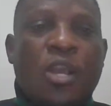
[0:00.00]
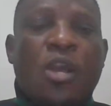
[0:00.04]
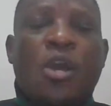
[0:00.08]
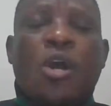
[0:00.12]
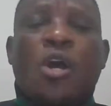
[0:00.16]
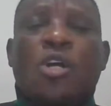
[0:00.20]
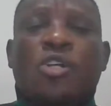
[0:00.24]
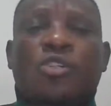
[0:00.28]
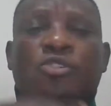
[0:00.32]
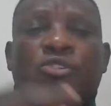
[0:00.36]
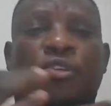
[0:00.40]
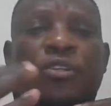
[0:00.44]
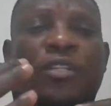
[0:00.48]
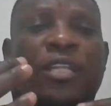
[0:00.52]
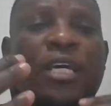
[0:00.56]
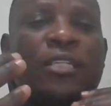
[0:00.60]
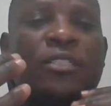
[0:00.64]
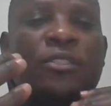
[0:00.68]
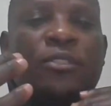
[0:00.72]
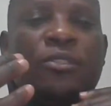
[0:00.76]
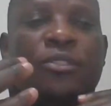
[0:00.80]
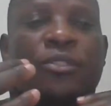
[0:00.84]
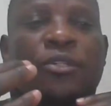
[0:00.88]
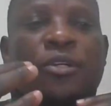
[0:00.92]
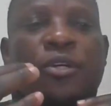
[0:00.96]
so that
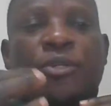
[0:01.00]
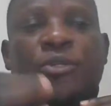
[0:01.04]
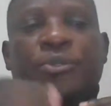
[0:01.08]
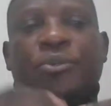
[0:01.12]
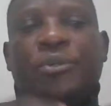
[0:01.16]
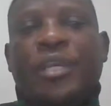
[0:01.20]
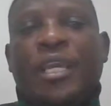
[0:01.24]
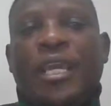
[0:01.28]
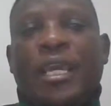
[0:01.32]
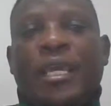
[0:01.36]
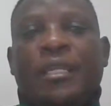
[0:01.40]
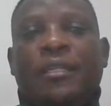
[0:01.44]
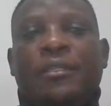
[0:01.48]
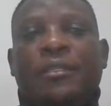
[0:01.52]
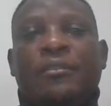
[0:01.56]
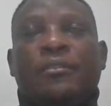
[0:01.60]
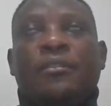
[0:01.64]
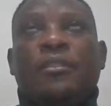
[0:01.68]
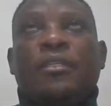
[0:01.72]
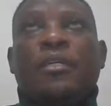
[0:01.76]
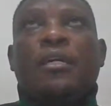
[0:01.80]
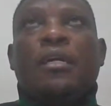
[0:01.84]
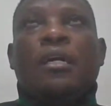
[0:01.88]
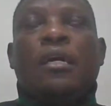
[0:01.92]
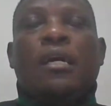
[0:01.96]
you can,
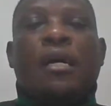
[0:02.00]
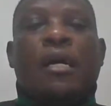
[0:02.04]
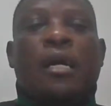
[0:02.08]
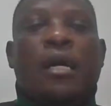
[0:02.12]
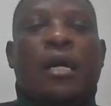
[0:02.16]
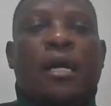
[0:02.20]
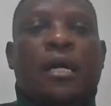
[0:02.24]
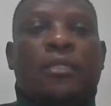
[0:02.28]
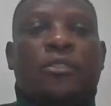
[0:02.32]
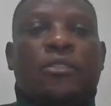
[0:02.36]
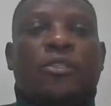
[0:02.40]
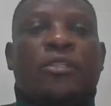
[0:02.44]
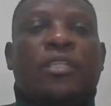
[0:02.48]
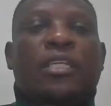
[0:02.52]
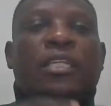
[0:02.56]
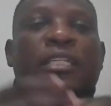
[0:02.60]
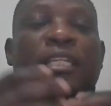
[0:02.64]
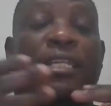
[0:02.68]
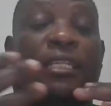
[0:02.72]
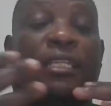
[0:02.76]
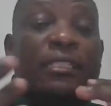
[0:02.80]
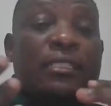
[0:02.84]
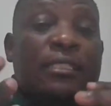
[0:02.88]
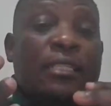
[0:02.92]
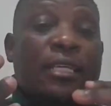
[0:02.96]
so that the
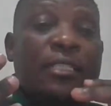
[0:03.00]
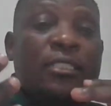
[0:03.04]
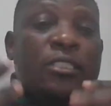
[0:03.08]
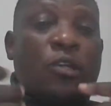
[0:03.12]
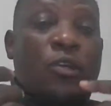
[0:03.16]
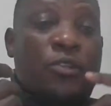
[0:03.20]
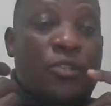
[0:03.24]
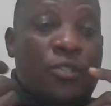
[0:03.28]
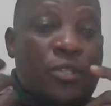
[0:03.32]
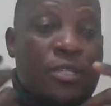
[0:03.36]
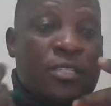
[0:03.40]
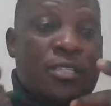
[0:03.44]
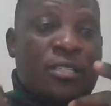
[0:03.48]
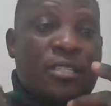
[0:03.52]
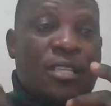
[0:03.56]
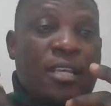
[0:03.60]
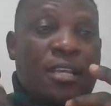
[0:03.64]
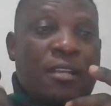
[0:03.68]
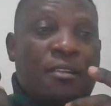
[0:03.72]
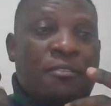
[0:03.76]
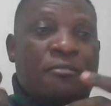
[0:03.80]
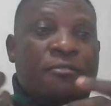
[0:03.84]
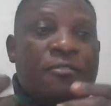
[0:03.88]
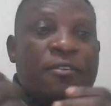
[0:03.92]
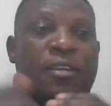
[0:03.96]
researcher or
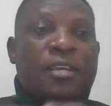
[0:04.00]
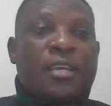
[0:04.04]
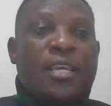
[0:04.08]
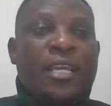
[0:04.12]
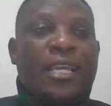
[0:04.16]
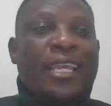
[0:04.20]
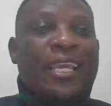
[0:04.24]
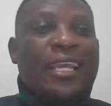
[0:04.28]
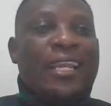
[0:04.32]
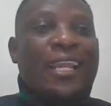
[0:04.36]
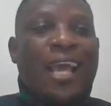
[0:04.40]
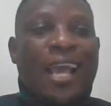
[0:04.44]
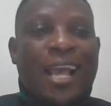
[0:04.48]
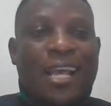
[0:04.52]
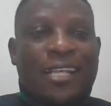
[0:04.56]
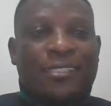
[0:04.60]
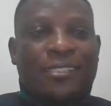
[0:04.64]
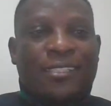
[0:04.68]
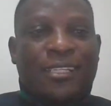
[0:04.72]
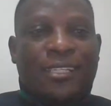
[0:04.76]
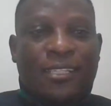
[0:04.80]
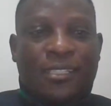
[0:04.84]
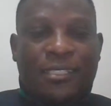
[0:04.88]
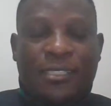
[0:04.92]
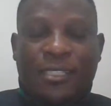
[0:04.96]
yourself can answer
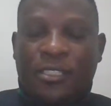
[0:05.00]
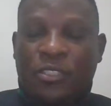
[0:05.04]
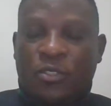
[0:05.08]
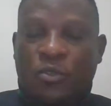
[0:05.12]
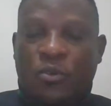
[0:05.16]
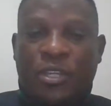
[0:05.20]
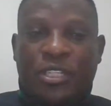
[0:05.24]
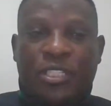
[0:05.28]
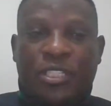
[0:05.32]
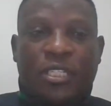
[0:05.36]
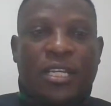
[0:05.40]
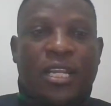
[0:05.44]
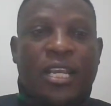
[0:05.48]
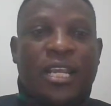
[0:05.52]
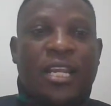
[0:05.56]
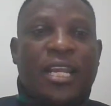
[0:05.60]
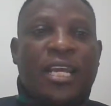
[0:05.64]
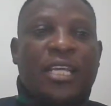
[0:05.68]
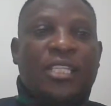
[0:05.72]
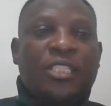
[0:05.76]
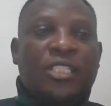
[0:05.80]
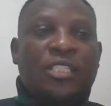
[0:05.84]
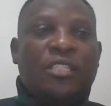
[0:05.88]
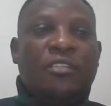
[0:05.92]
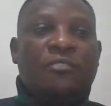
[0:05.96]
research question and
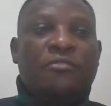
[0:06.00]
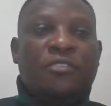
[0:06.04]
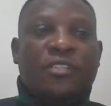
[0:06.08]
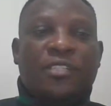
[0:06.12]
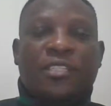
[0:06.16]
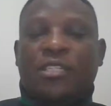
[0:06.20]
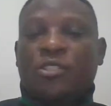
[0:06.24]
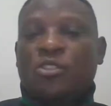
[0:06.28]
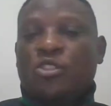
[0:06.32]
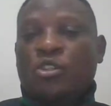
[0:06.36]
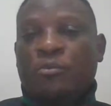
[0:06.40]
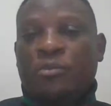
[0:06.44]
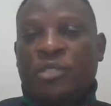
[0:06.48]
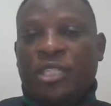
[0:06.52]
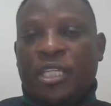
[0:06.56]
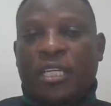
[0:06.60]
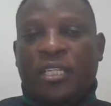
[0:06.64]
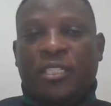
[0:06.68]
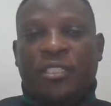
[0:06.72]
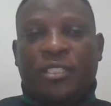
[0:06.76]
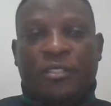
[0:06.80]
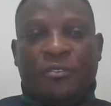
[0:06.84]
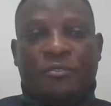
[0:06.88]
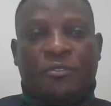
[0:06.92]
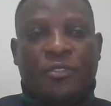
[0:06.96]
achieve research
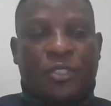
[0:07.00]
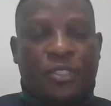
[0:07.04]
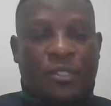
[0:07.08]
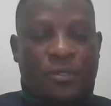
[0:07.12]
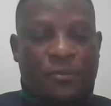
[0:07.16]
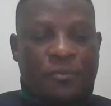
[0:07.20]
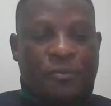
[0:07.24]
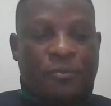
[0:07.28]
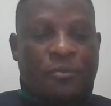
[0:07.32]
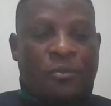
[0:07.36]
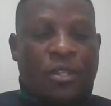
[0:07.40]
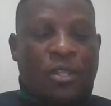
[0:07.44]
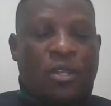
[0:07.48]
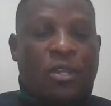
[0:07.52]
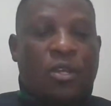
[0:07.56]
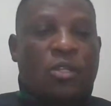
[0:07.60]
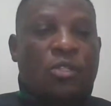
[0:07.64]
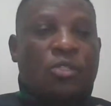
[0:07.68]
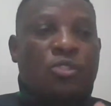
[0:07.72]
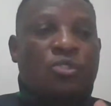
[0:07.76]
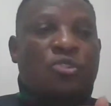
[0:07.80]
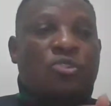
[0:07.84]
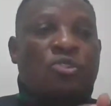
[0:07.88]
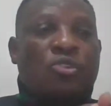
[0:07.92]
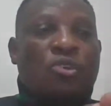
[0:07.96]
objectives.
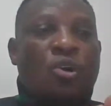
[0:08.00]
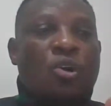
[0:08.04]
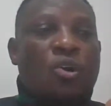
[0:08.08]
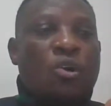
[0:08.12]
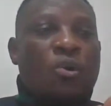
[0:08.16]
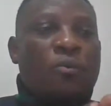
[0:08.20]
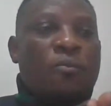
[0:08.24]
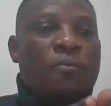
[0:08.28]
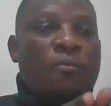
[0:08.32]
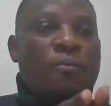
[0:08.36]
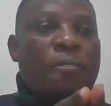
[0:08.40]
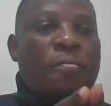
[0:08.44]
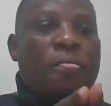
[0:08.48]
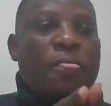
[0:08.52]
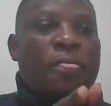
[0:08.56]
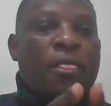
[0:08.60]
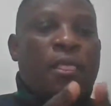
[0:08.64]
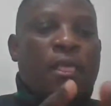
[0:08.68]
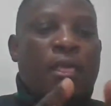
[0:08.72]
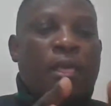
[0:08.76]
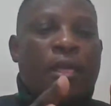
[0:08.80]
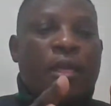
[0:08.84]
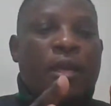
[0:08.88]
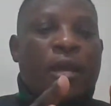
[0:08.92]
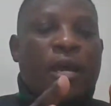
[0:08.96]
So
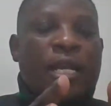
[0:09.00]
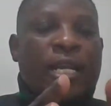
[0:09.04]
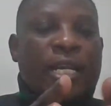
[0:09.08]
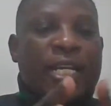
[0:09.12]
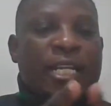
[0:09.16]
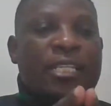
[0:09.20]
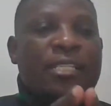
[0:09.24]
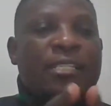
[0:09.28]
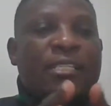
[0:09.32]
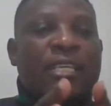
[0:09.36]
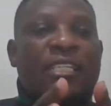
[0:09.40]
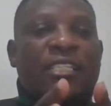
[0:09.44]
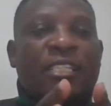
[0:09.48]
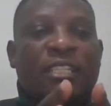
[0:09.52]
research